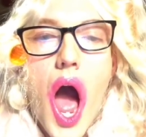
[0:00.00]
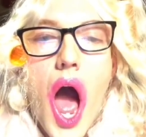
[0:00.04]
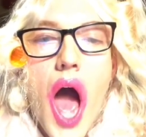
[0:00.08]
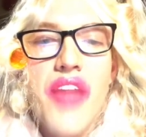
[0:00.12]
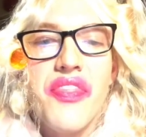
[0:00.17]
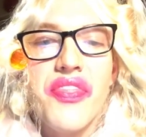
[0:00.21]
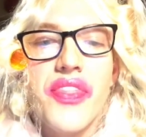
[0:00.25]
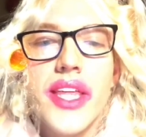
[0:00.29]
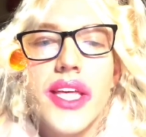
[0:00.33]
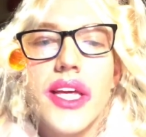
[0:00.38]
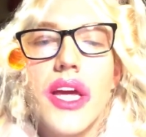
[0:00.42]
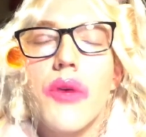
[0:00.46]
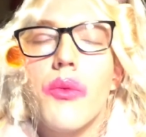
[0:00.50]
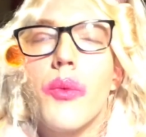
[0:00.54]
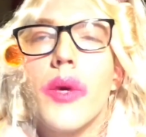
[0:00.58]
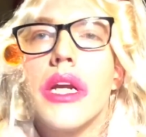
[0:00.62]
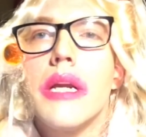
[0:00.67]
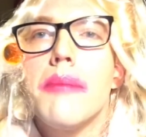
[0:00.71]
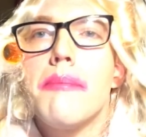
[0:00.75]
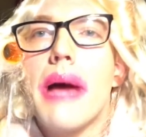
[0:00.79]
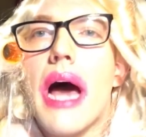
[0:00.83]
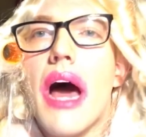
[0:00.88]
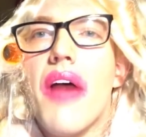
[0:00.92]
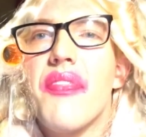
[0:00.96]
I think I read
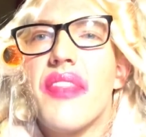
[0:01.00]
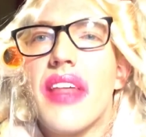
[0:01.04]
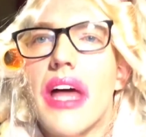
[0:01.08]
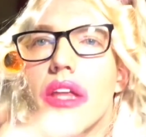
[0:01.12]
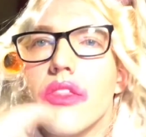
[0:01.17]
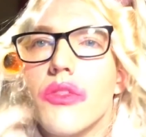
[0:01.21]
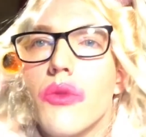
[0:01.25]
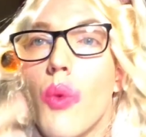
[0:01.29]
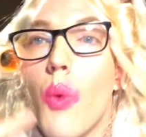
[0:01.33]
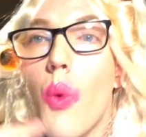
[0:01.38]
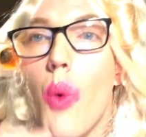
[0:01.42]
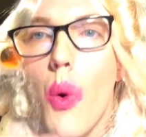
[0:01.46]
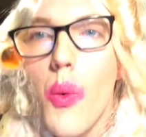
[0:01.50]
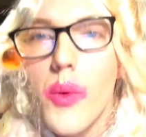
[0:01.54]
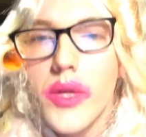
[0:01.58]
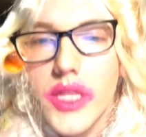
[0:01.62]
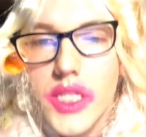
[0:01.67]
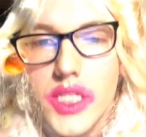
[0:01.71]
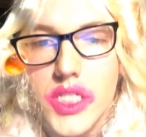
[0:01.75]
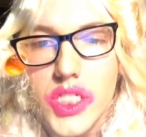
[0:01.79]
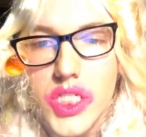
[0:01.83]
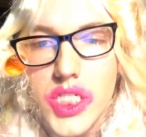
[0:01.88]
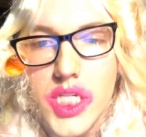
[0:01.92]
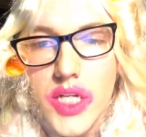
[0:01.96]
about that. The one with
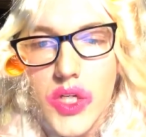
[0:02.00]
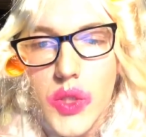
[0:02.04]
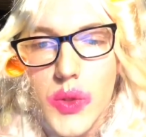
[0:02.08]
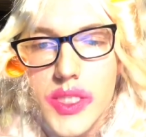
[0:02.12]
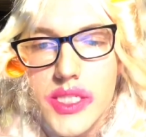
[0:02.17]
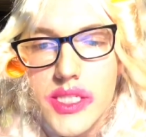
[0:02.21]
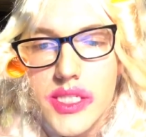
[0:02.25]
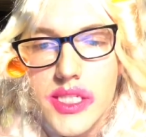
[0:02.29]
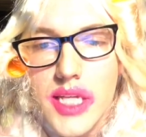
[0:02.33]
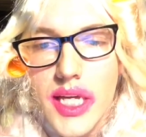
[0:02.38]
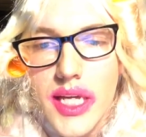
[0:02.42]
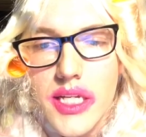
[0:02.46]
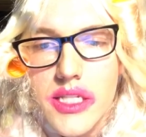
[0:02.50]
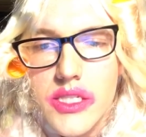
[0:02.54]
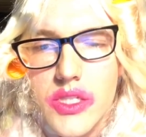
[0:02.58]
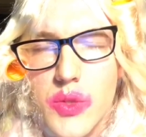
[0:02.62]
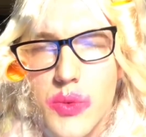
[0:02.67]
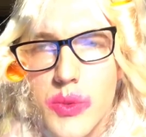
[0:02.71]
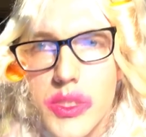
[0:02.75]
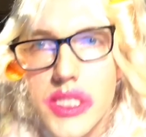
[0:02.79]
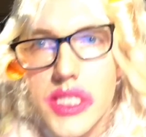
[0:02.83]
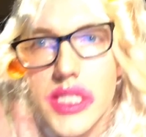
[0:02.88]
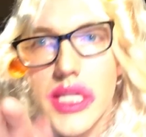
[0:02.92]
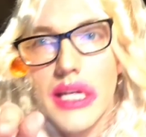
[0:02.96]
the chin who's singing
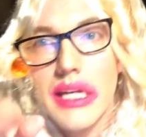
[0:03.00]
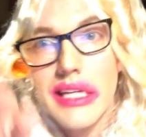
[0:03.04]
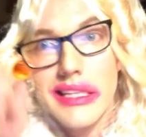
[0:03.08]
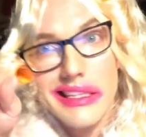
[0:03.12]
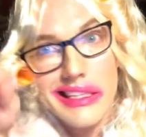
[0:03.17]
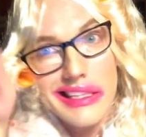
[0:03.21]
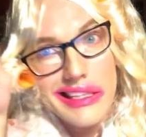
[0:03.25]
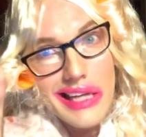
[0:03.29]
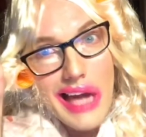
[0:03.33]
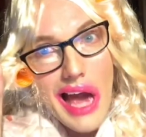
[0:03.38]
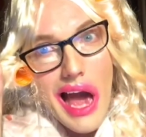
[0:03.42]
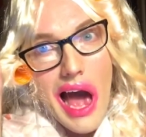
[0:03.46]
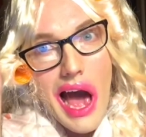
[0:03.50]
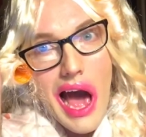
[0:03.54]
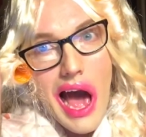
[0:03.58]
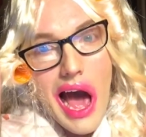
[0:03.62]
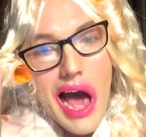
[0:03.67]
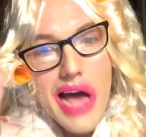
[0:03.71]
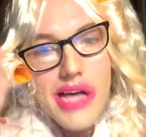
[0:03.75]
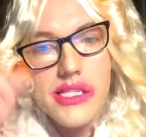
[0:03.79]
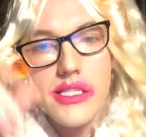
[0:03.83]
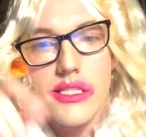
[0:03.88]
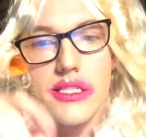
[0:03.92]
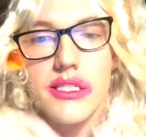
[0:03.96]

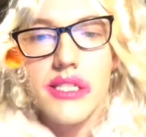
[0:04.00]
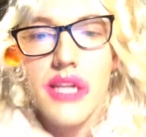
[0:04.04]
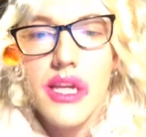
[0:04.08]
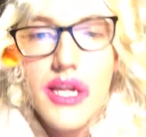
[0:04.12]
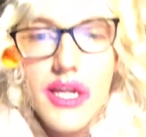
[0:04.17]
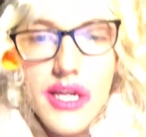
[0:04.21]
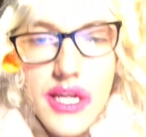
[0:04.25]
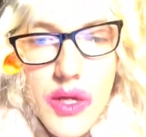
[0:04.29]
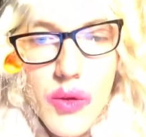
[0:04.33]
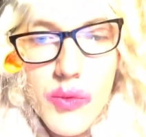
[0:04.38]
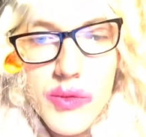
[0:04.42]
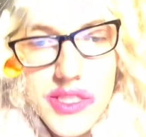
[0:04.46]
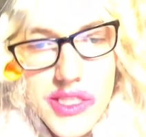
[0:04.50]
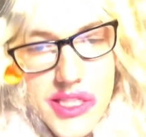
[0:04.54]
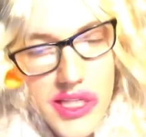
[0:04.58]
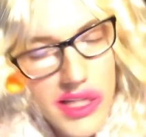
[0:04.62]
yes! He was